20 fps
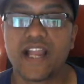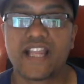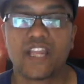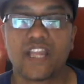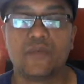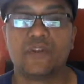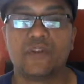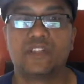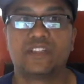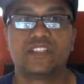
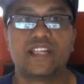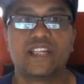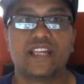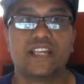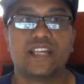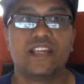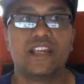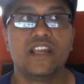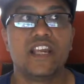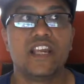get what you're
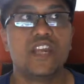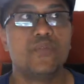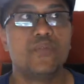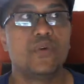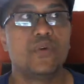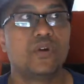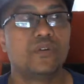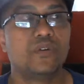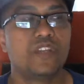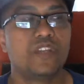saying. It
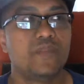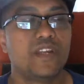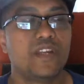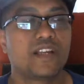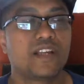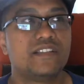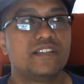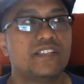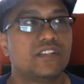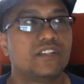would only be
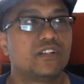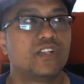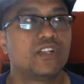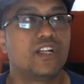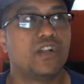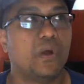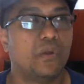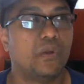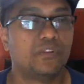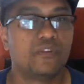considered
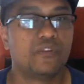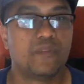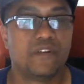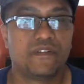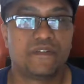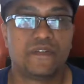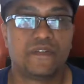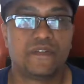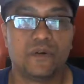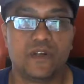an ultimate
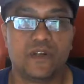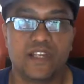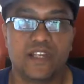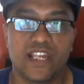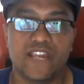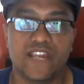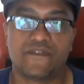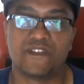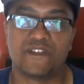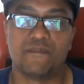
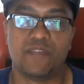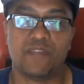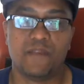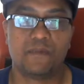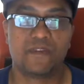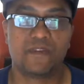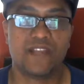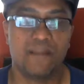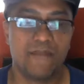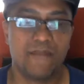authority if the
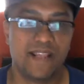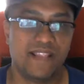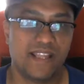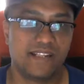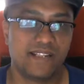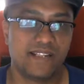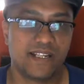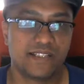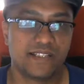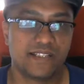people that made
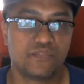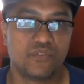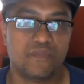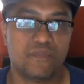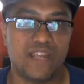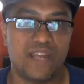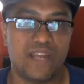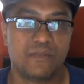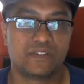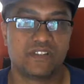that test
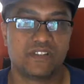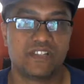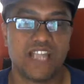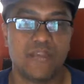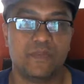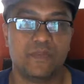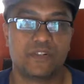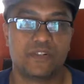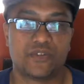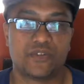would be able to
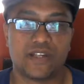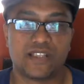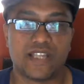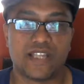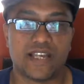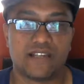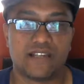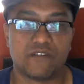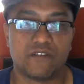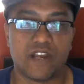demonstrate
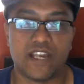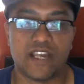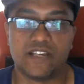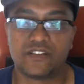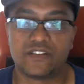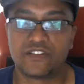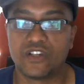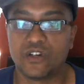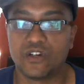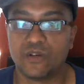that,
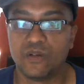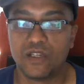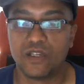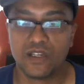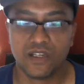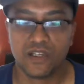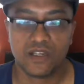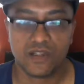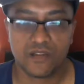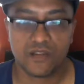right? So
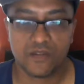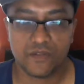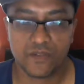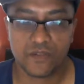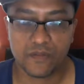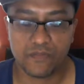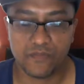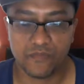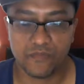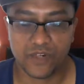
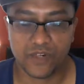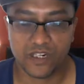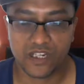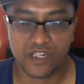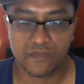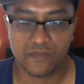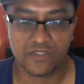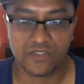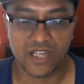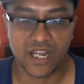when it
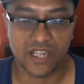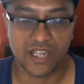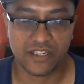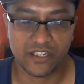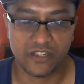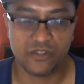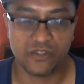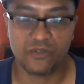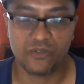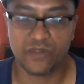comes to
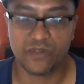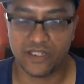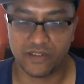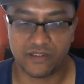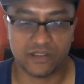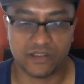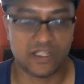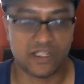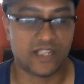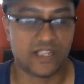IQ,
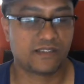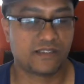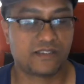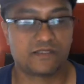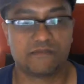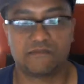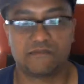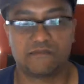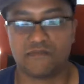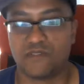
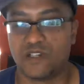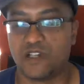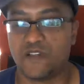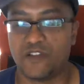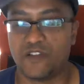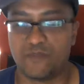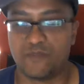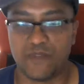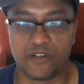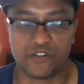intellect, and all
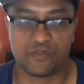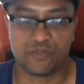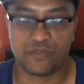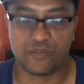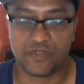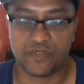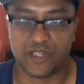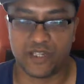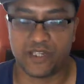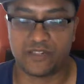these
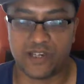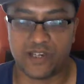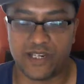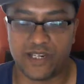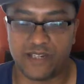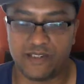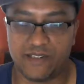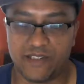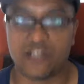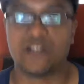measurable things,
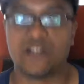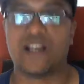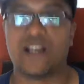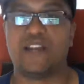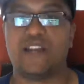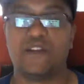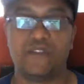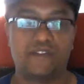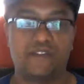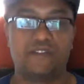right, I
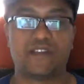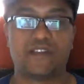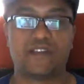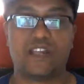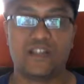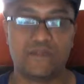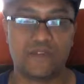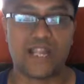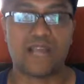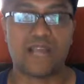know this is
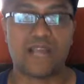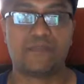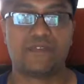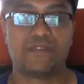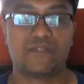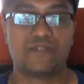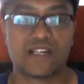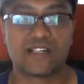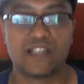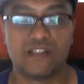kind of an
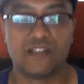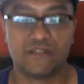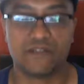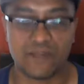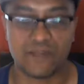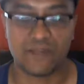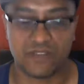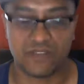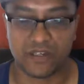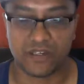abstract kind of
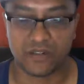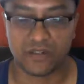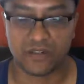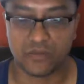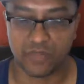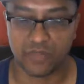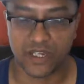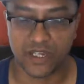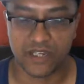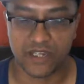
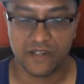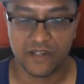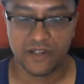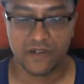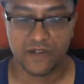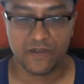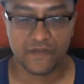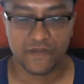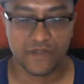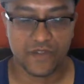hypothetical,
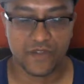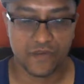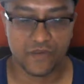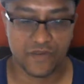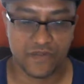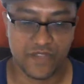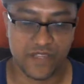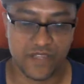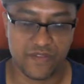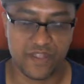but
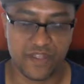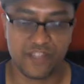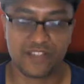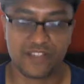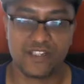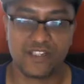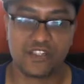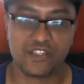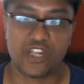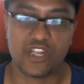these
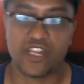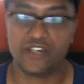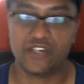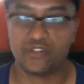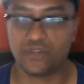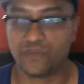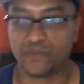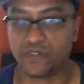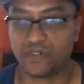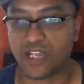things
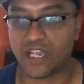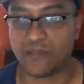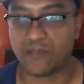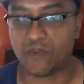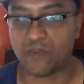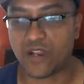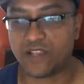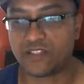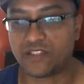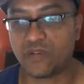change over
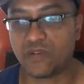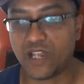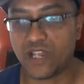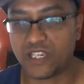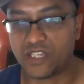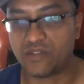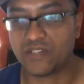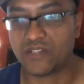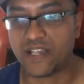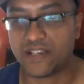time, right? So an
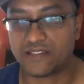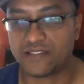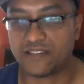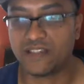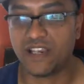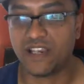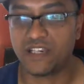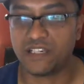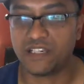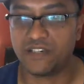IQ test
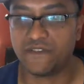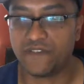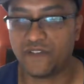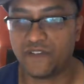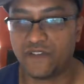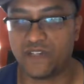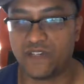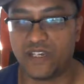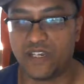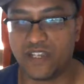in
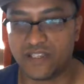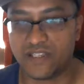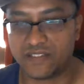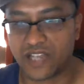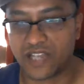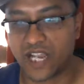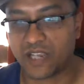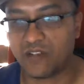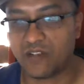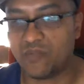1950 is
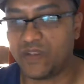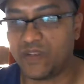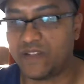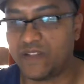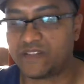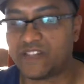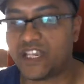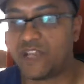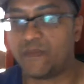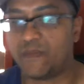not going to be the
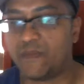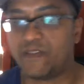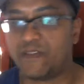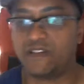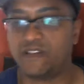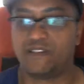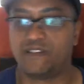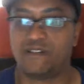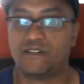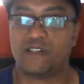same as it
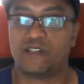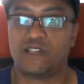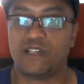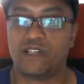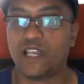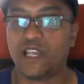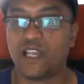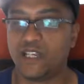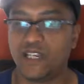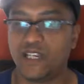is in
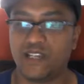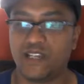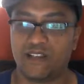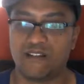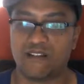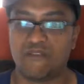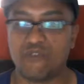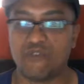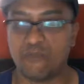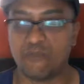1990,
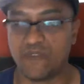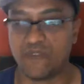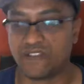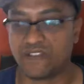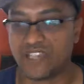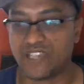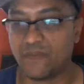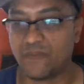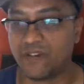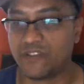and not going to be the
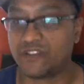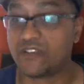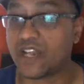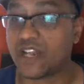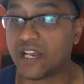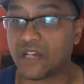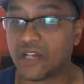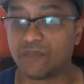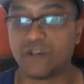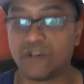same as it is
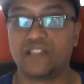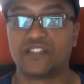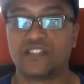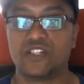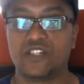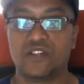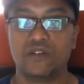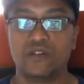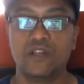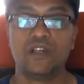now, right?
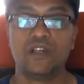So,